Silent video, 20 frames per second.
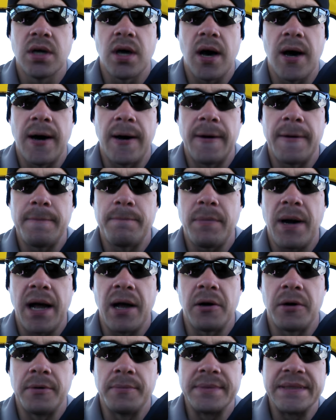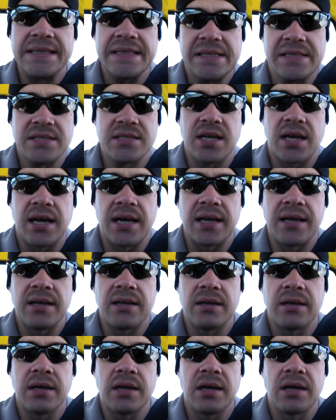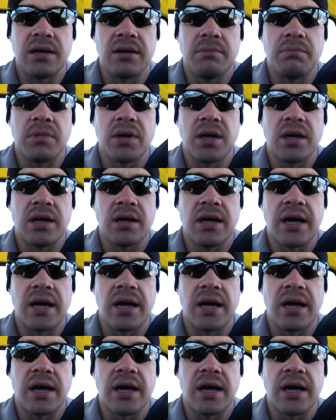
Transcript: uh, by all means, I am,